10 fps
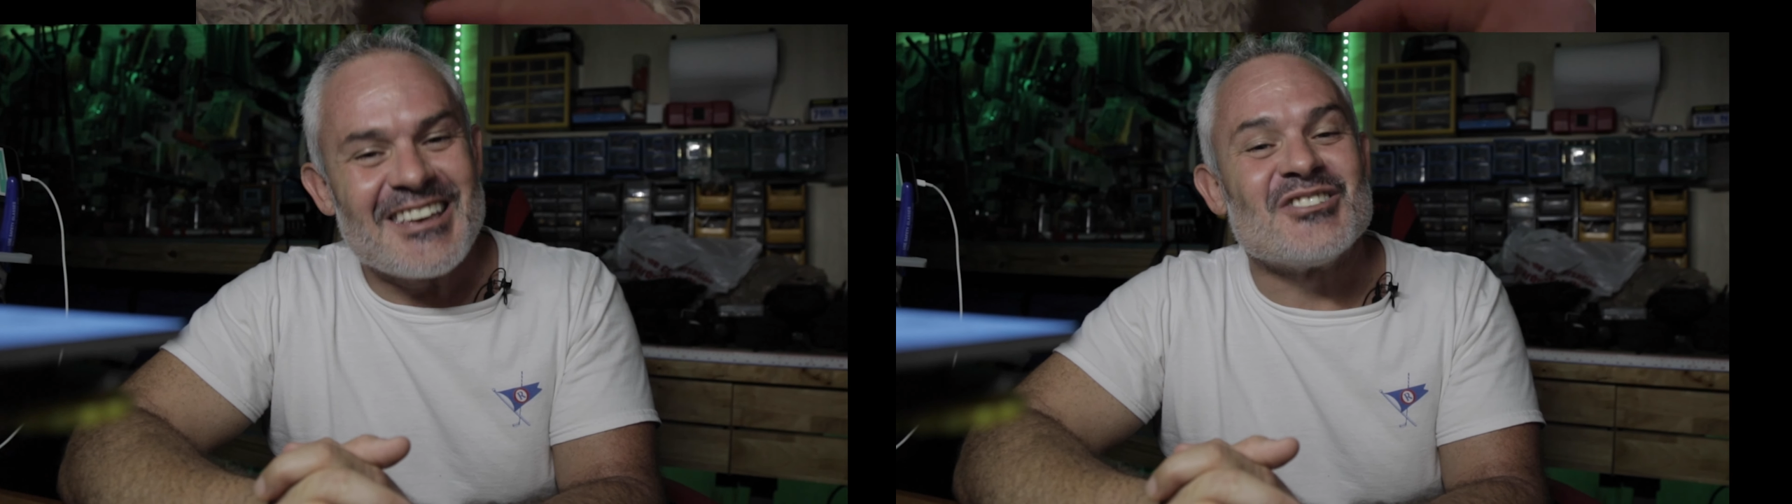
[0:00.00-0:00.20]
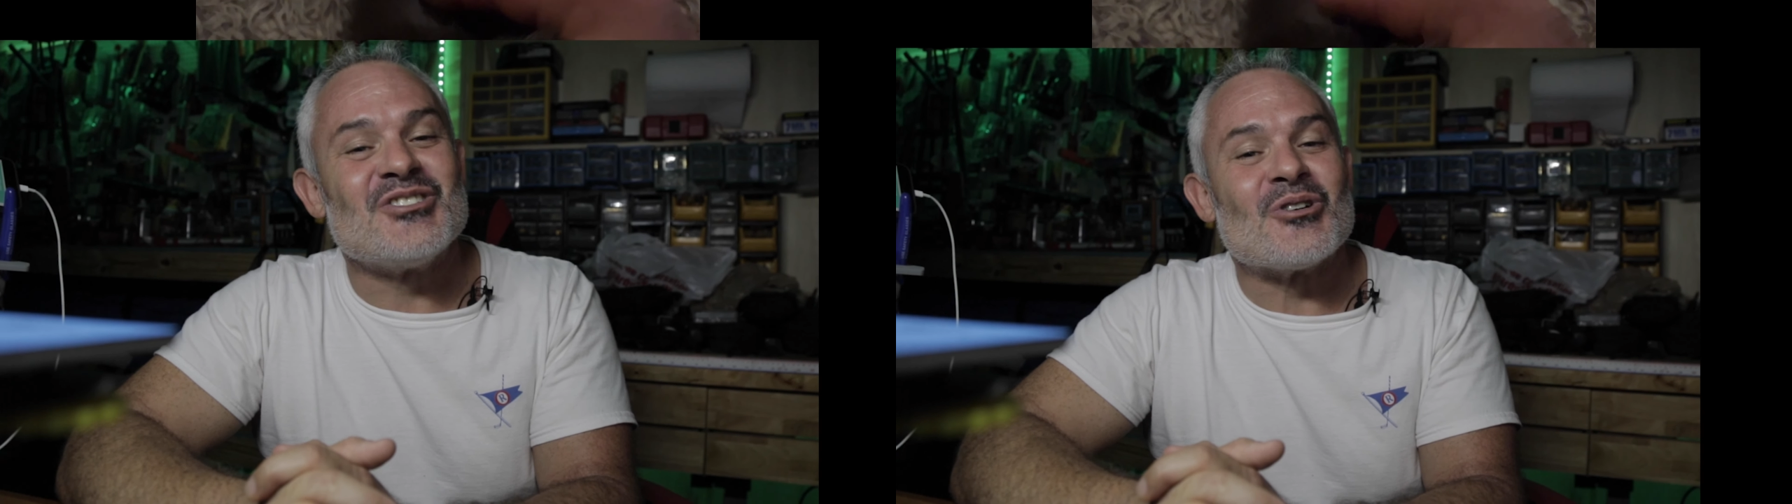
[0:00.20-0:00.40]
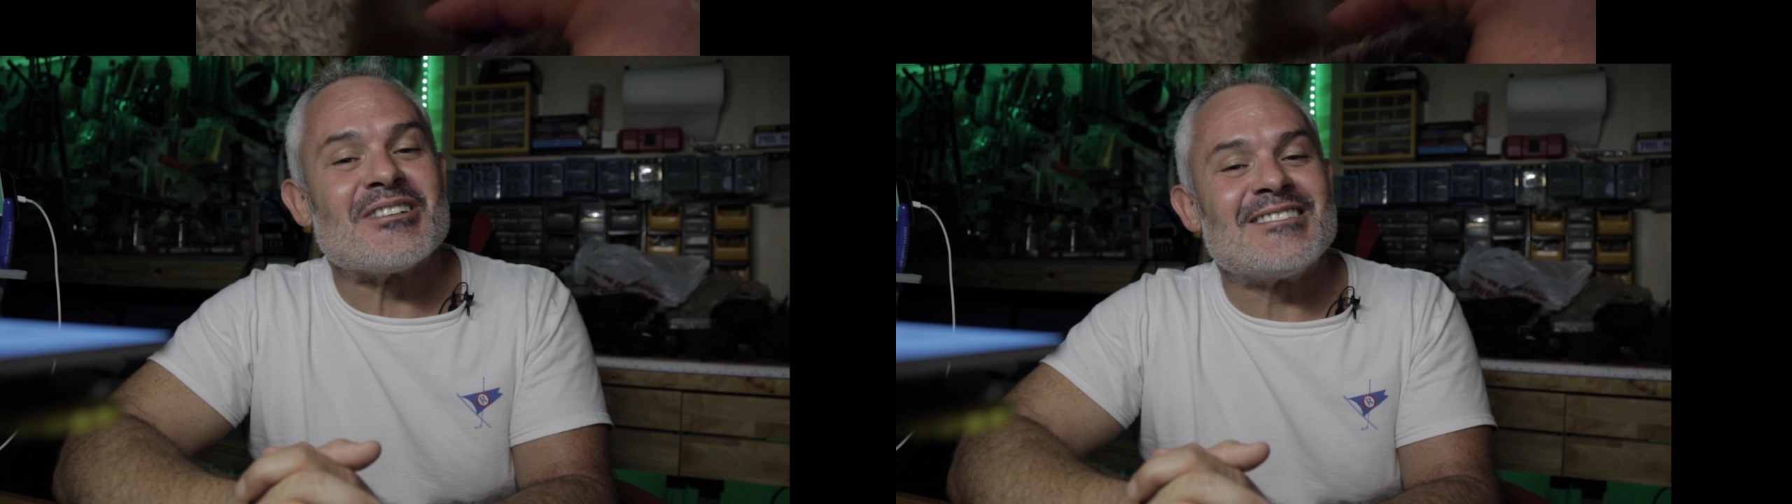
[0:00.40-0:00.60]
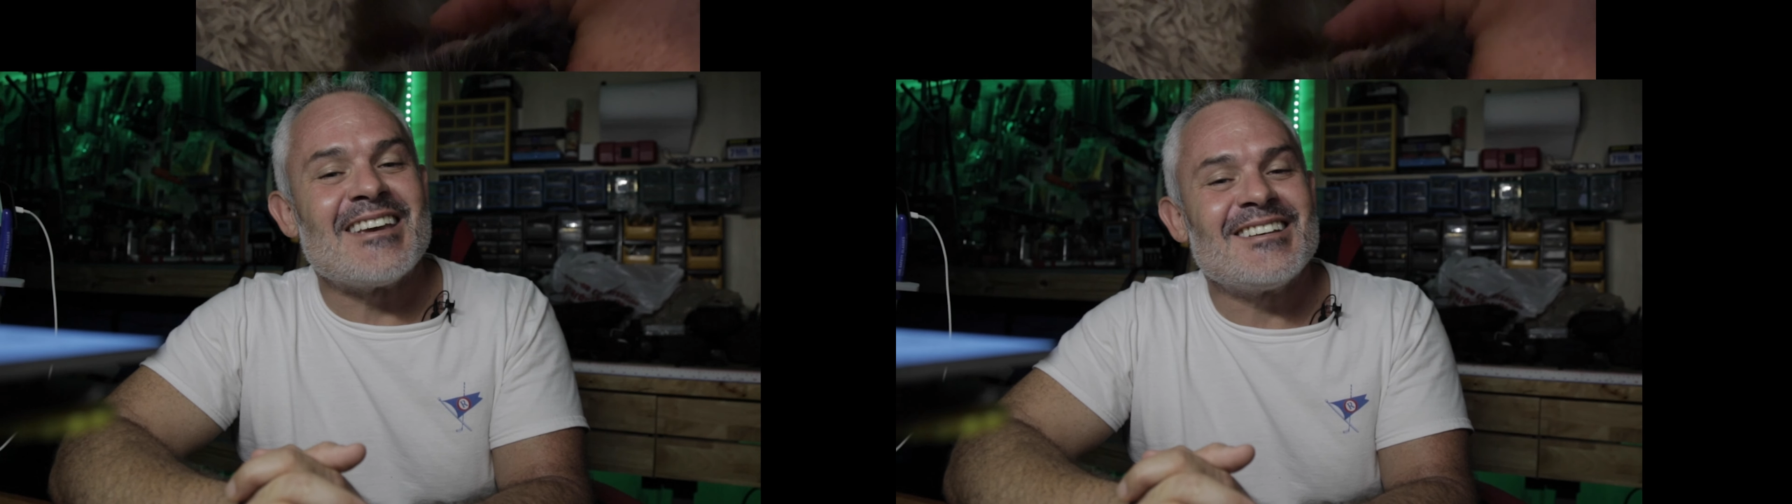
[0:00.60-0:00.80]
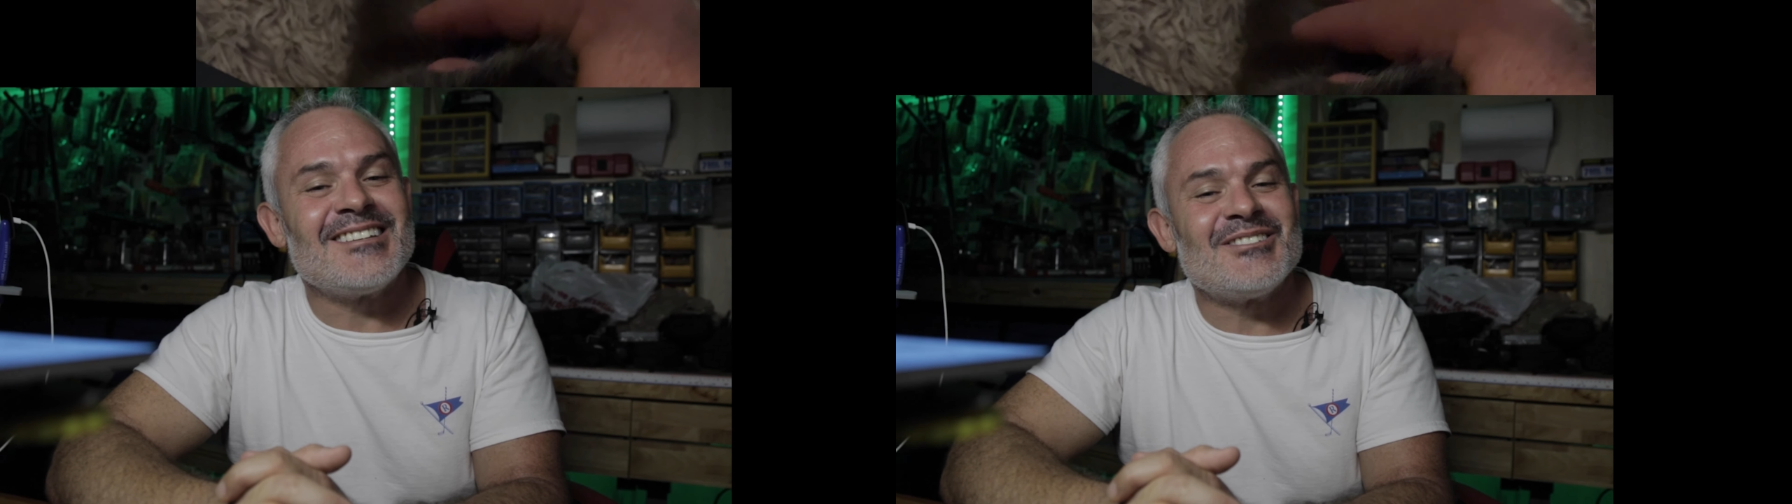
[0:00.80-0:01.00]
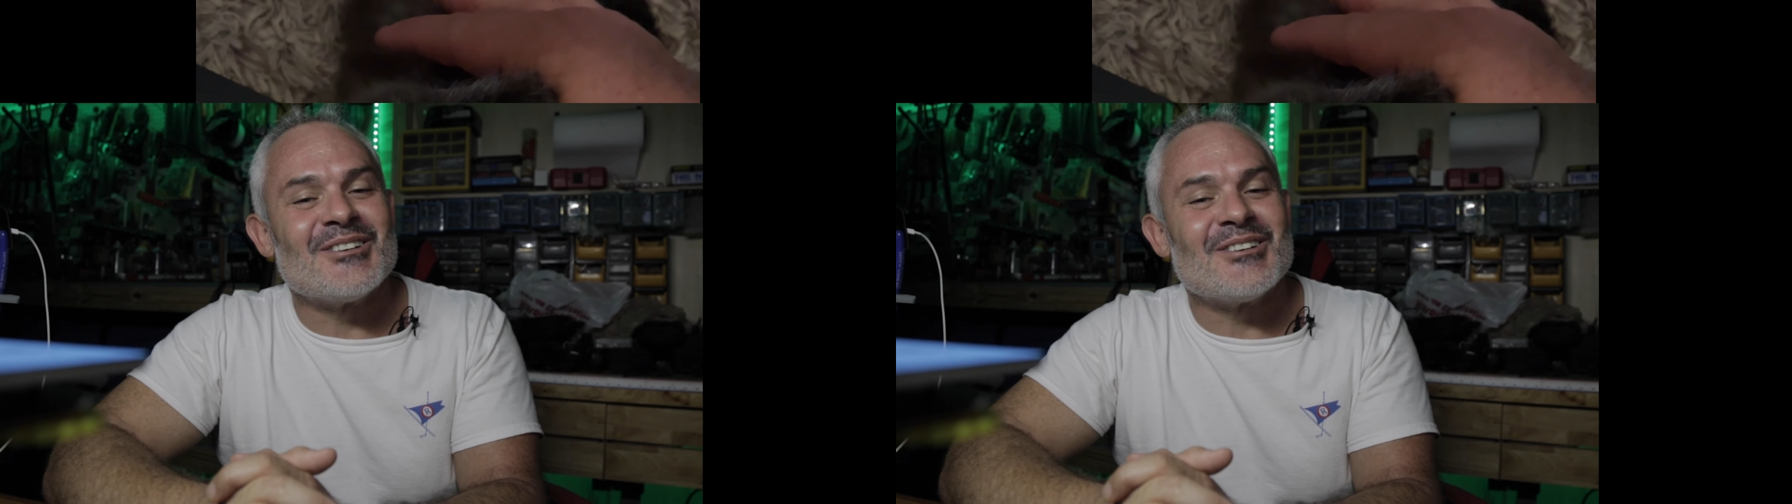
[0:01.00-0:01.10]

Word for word: is your daily